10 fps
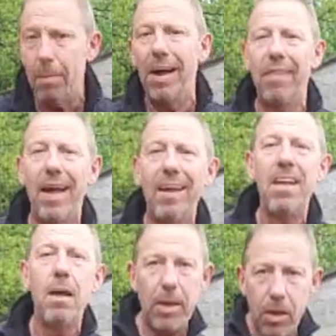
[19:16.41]
about that.
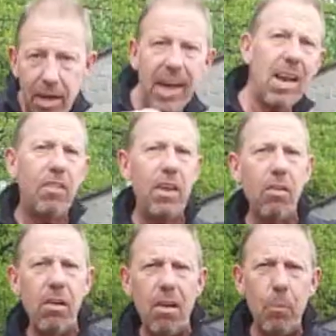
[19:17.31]
But you can have the
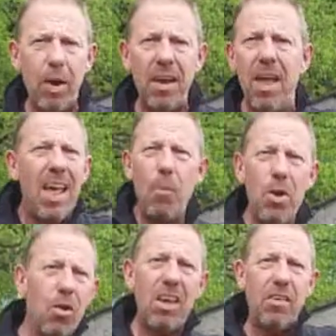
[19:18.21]
online one, and we're
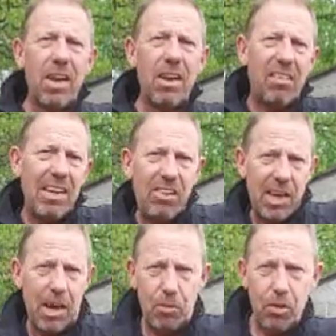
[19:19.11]
not even going to data
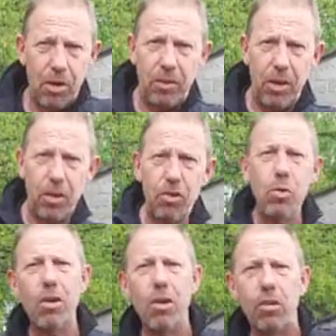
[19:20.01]
capture off you, because
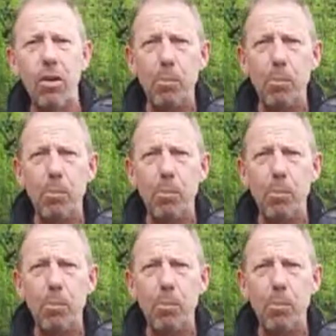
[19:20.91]
all you've got to do